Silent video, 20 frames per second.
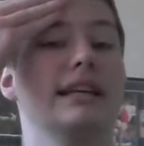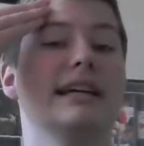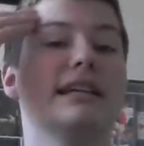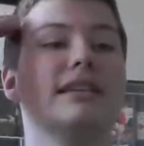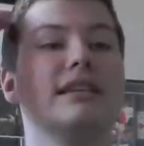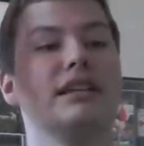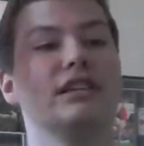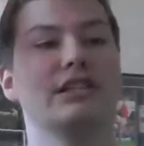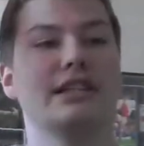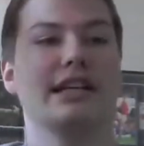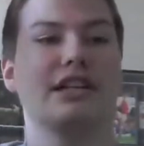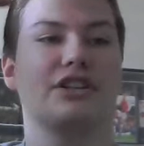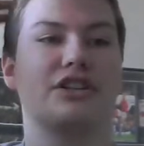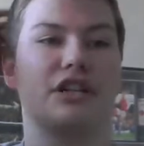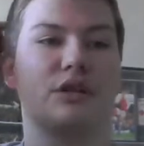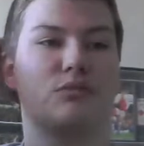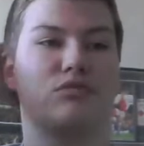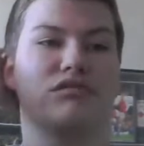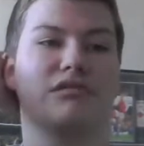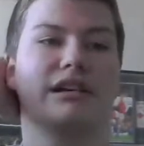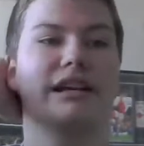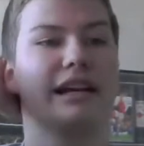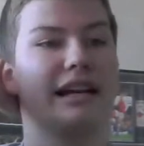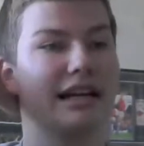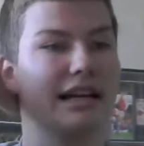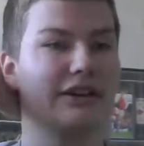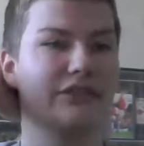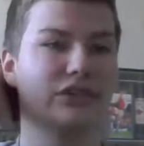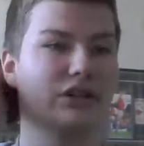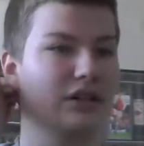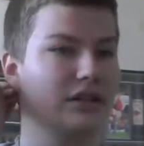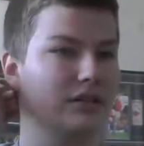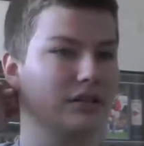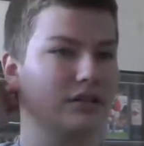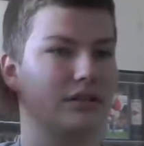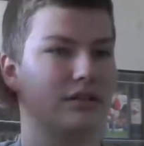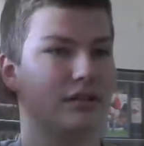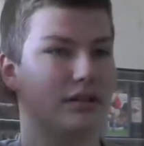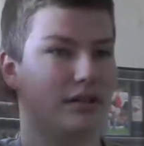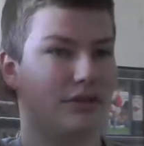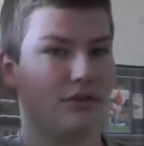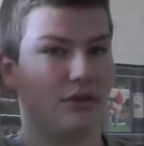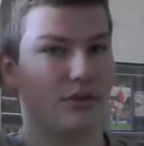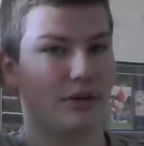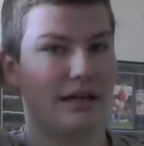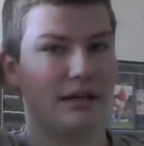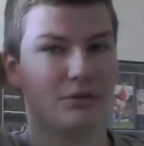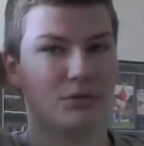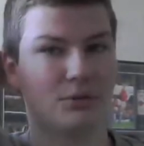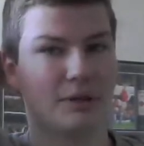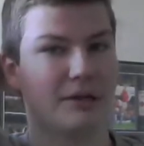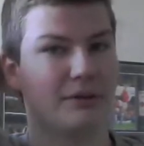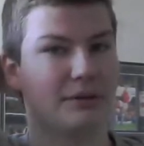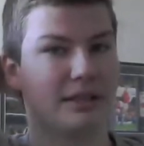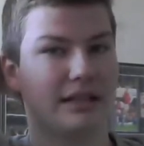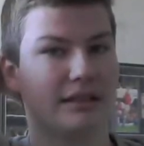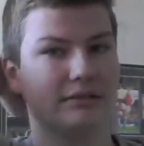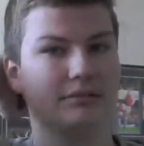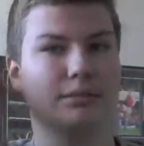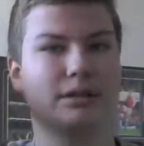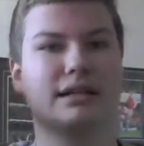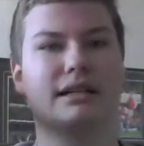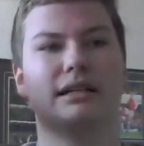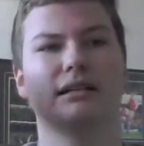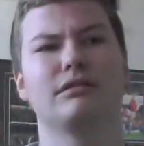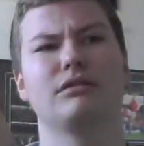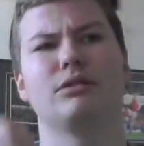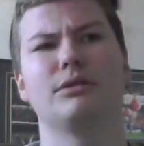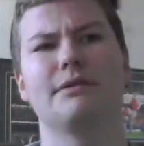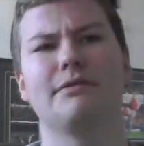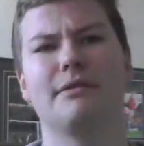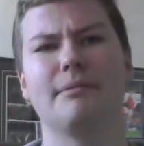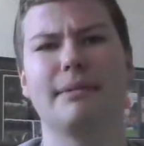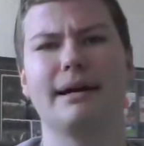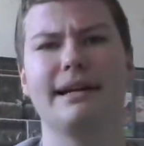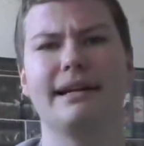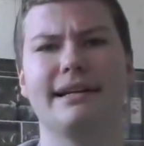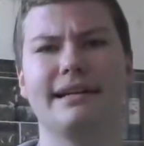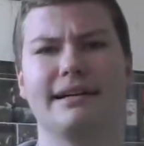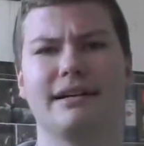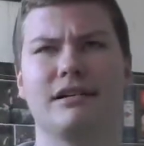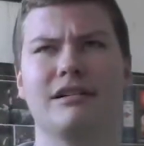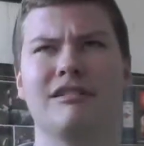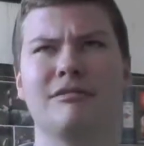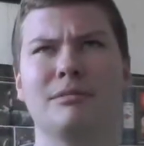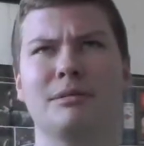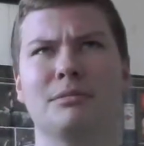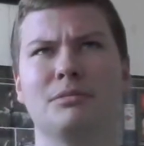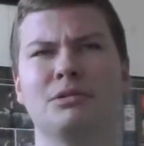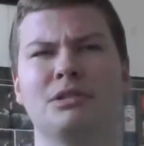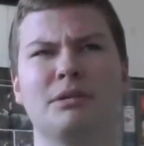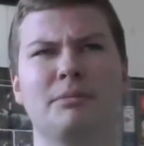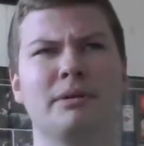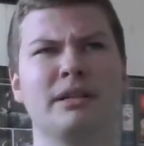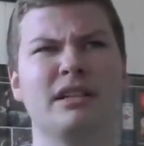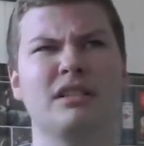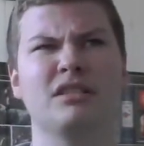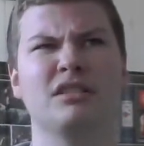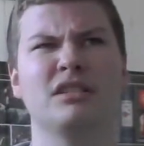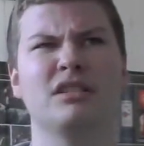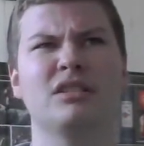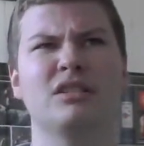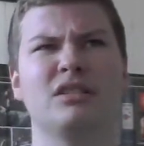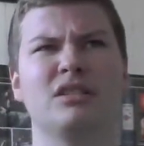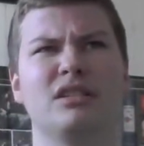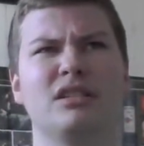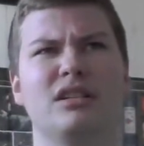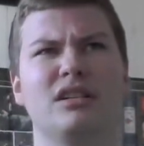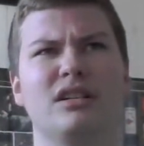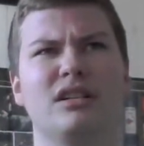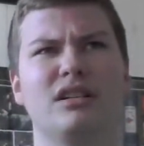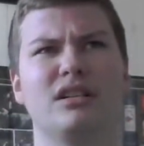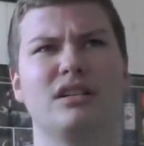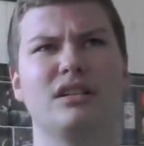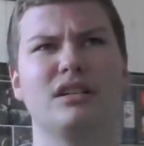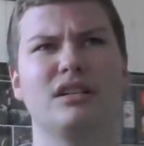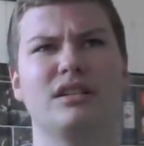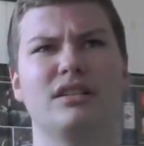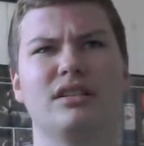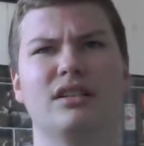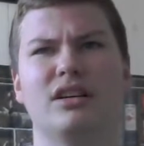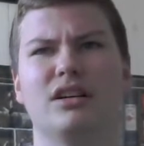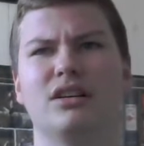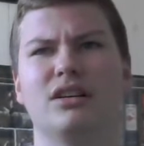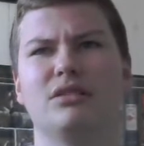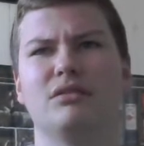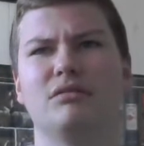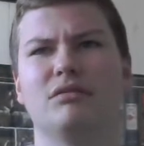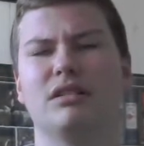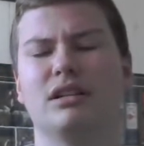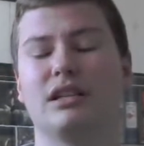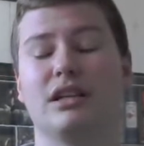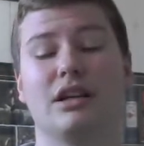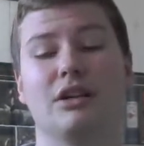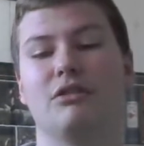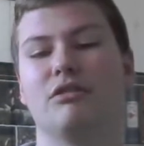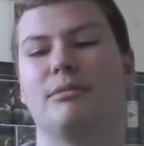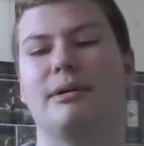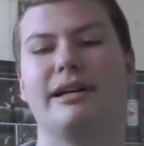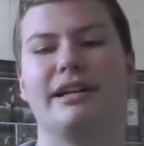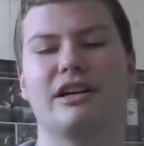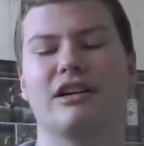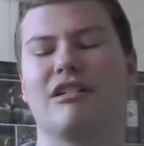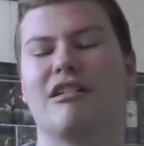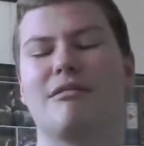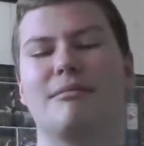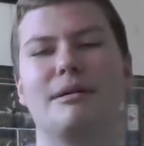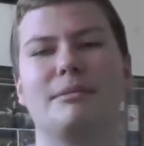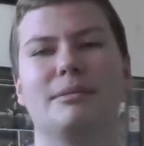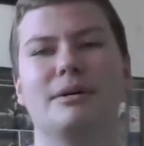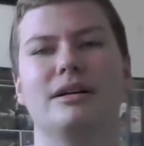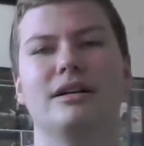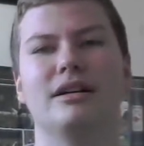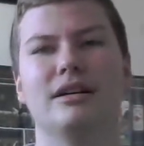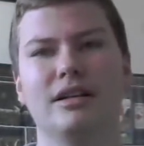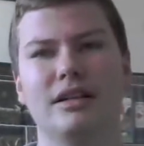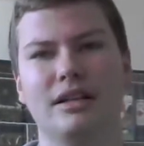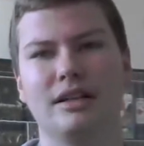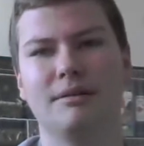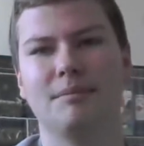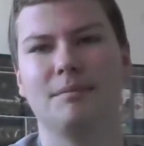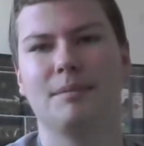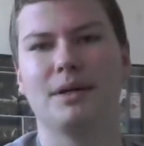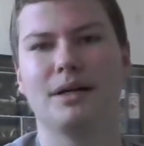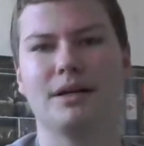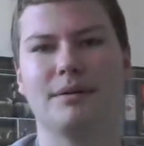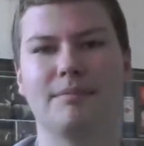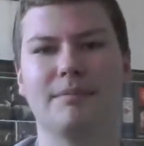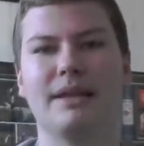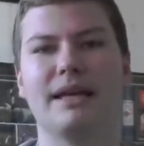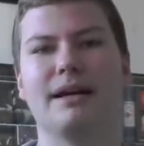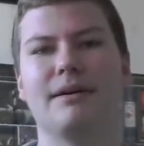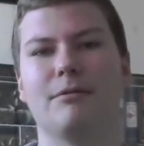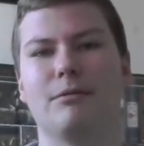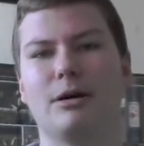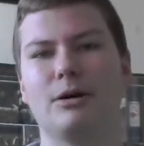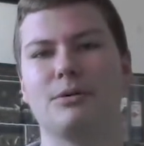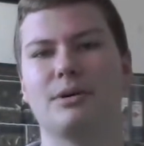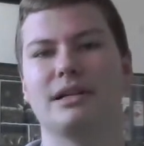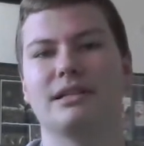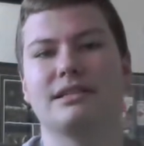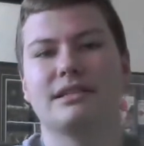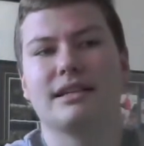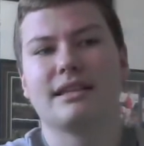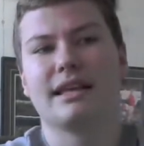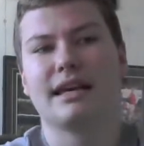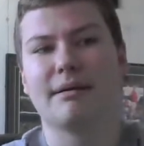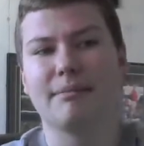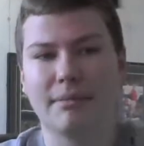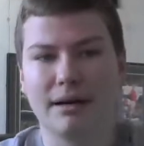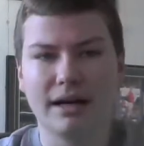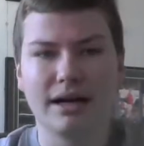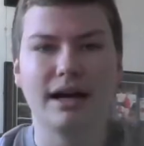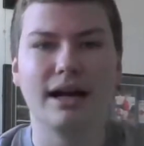ending's actually pretty clever. I thought that was well done by whoever made it. I can't remember, was it Pixar? No, I don't know who made it, I can't remember. But yeah, well done to them.